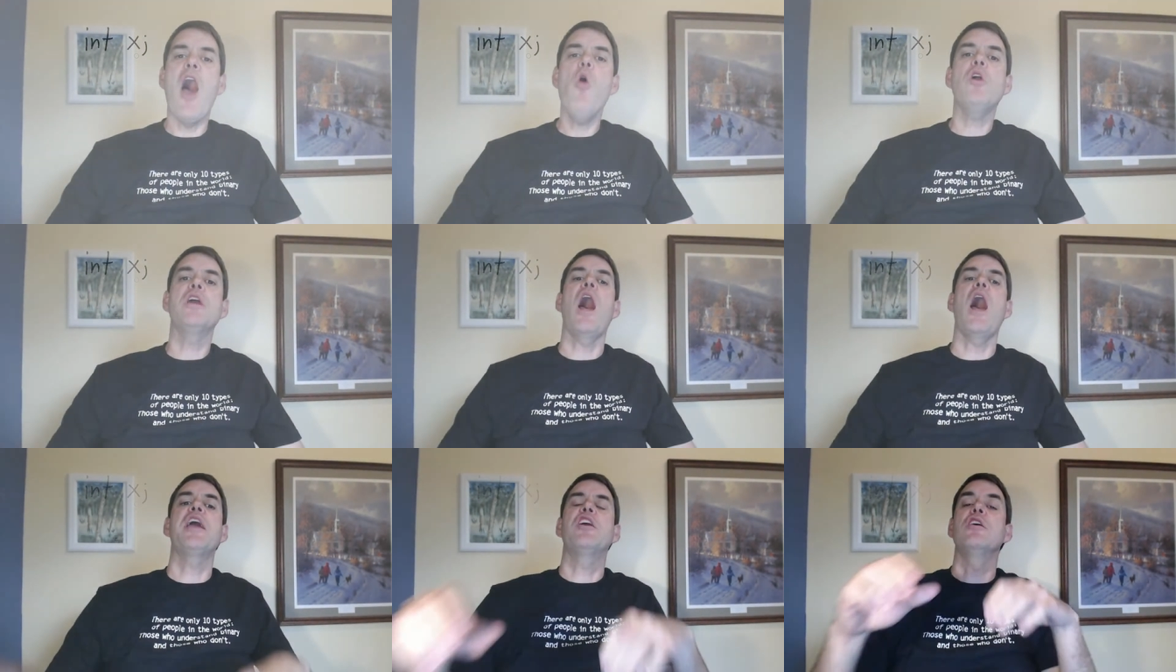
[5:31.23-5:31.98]
can
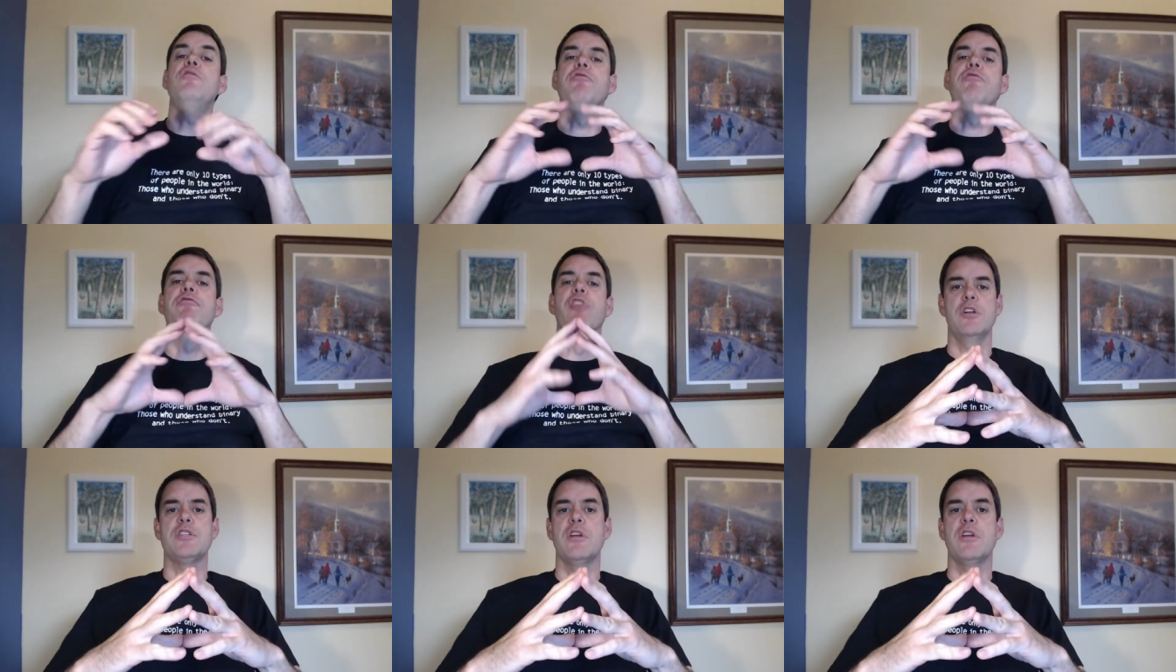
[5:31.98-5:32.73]
I
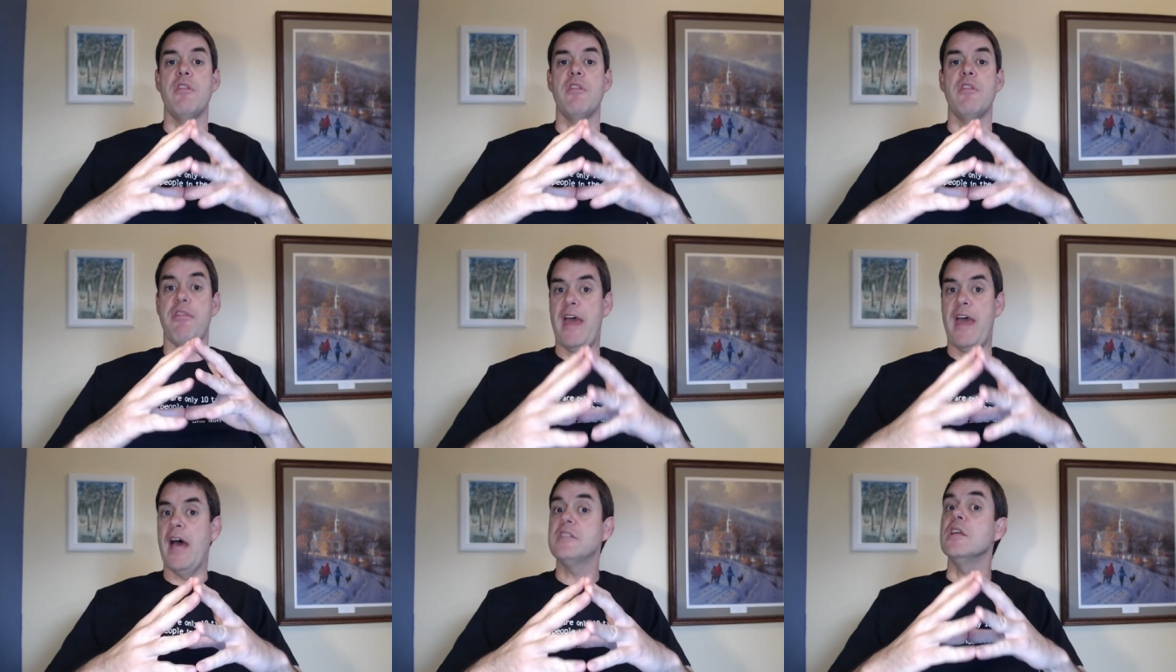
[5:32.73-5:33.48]
convert
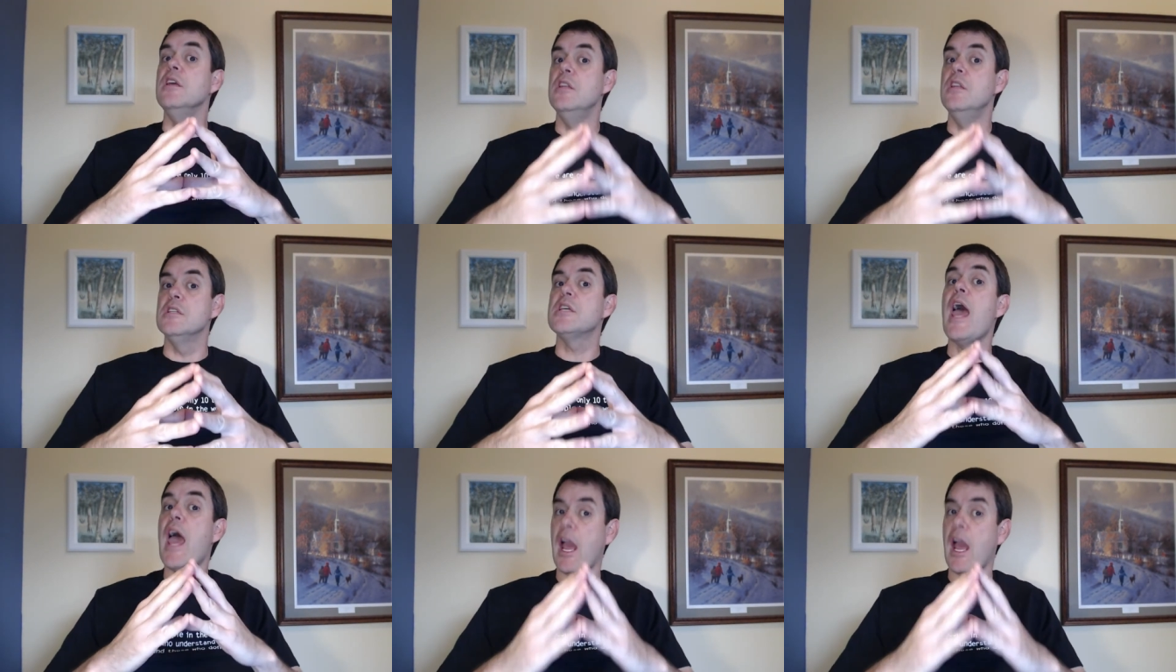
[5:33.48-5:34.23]
that into
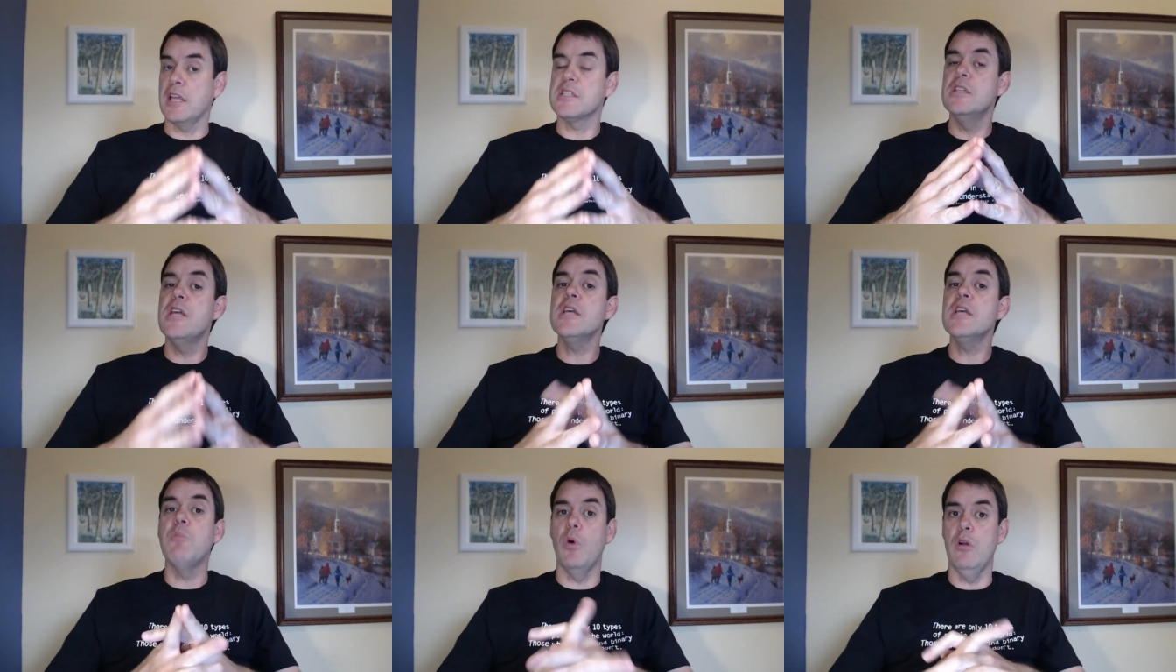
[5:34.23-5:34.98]

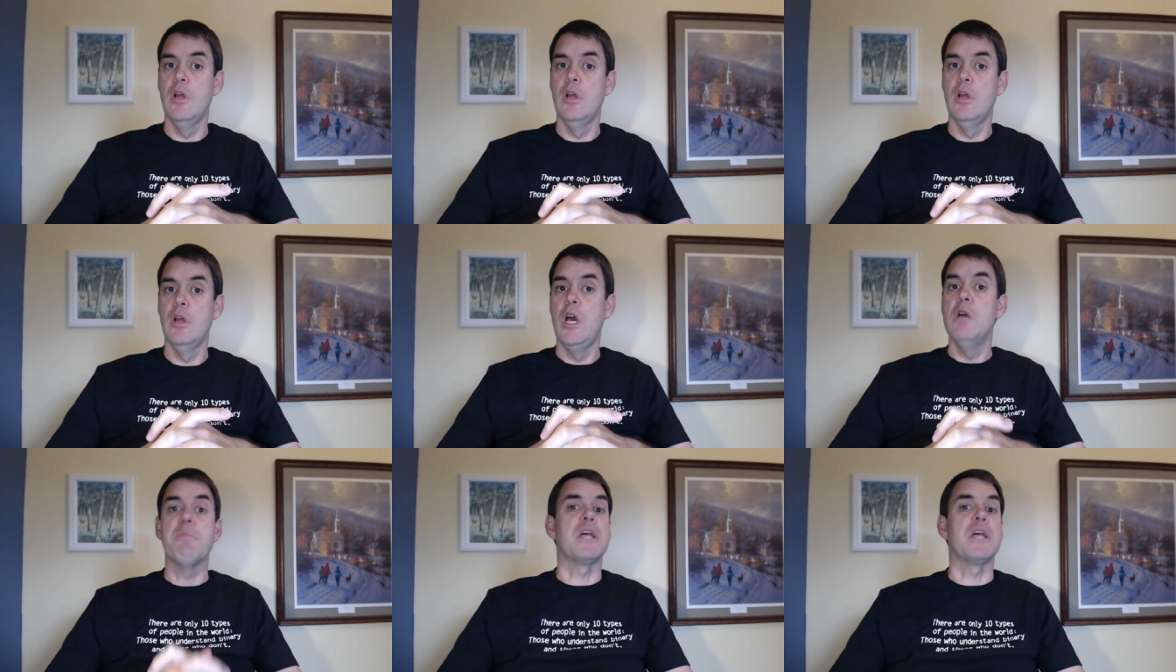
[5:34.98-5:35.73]
hexadecimal?
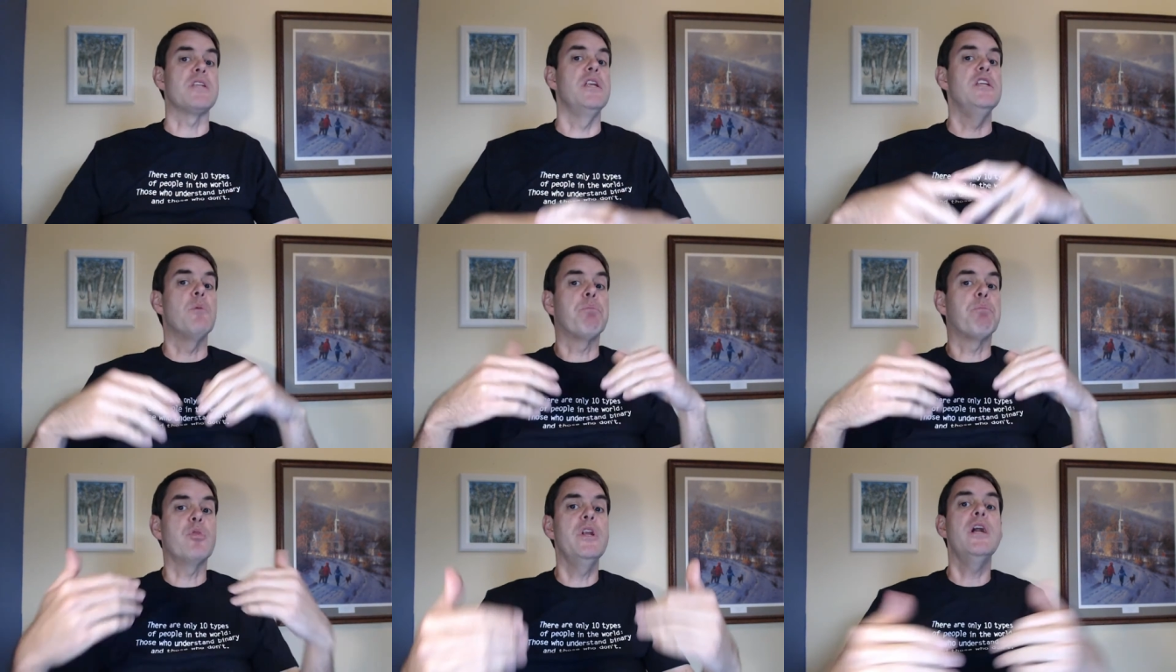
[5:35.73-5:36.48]
Because I need to
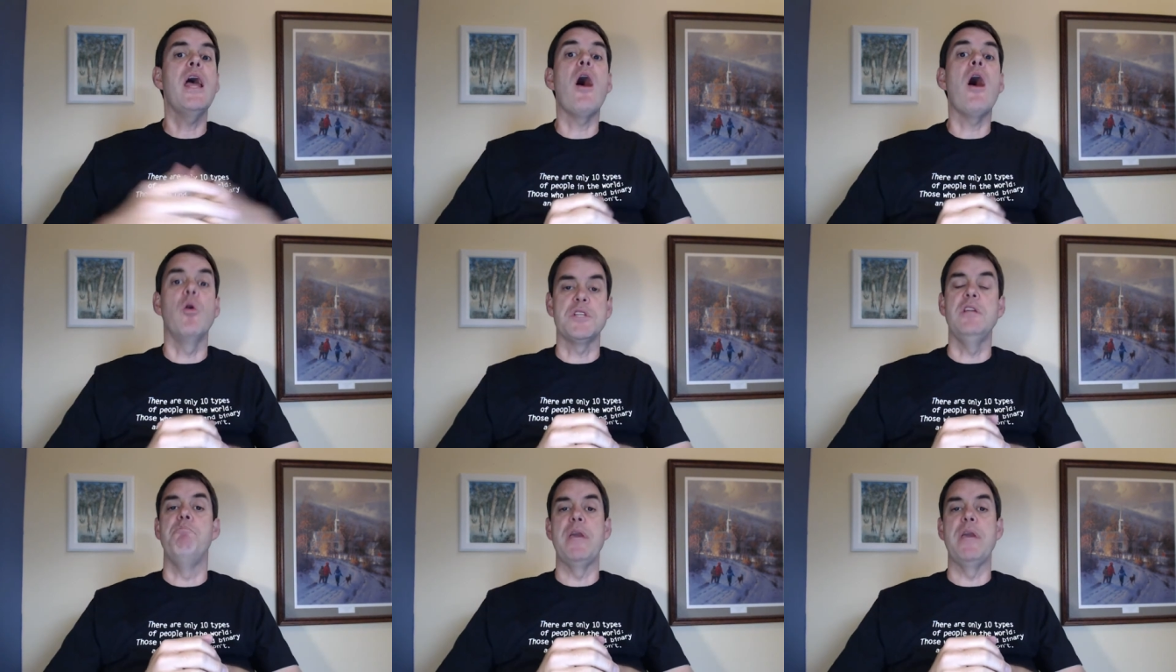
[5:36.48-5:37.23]
print it out
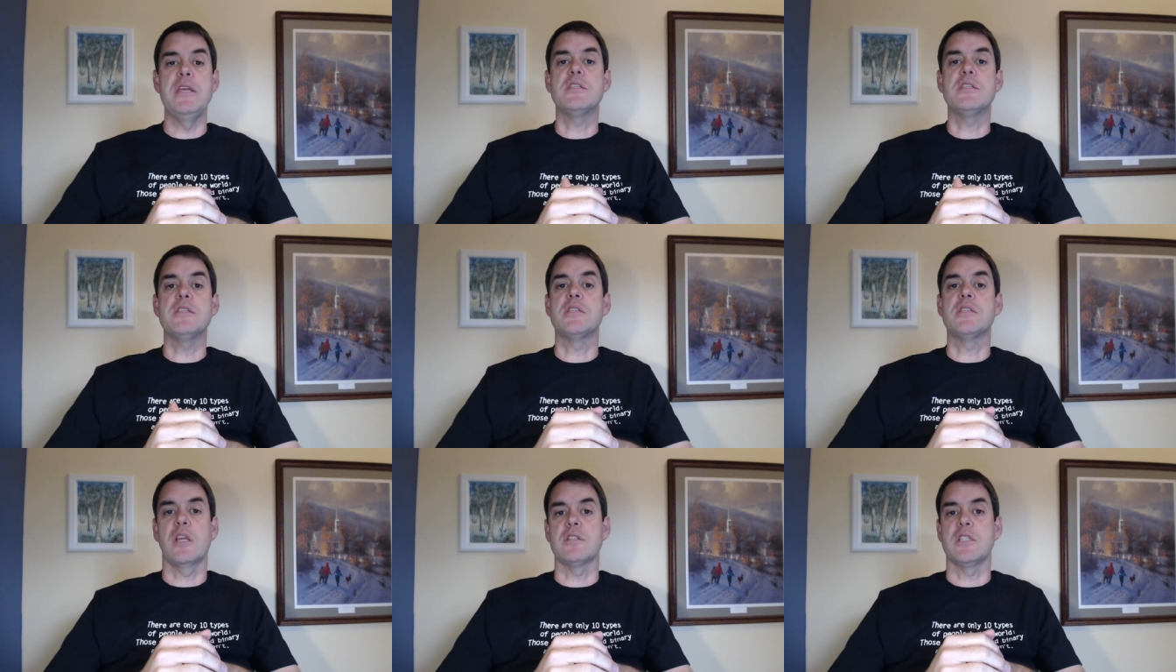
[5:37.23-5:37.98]
in base
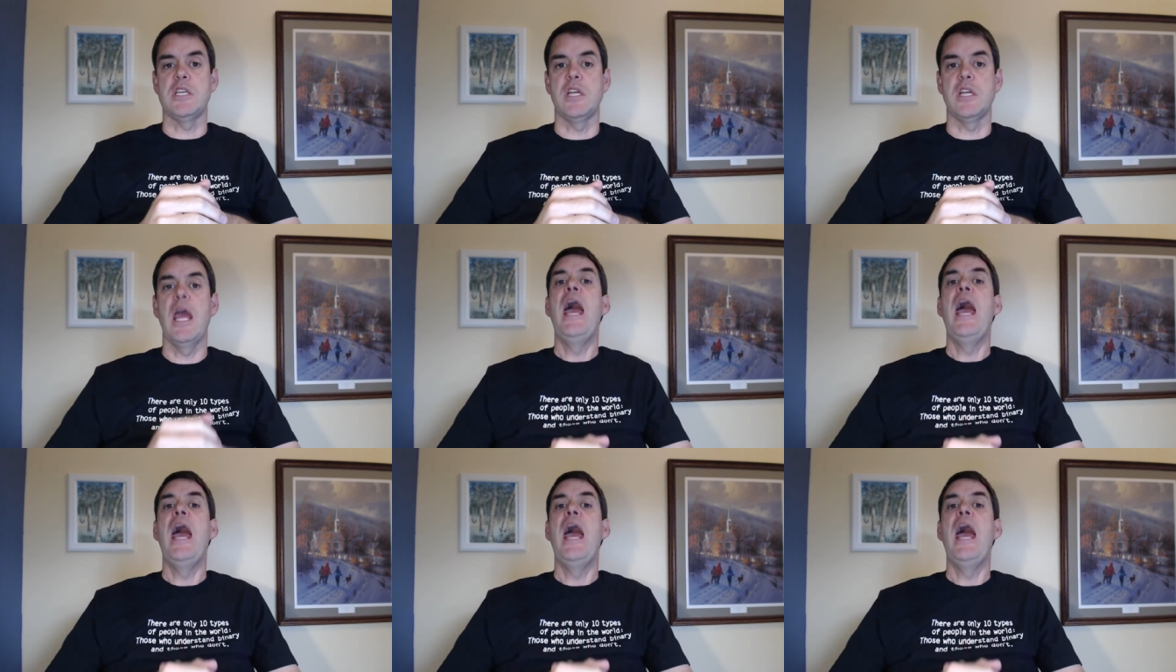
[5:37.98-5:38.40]
16.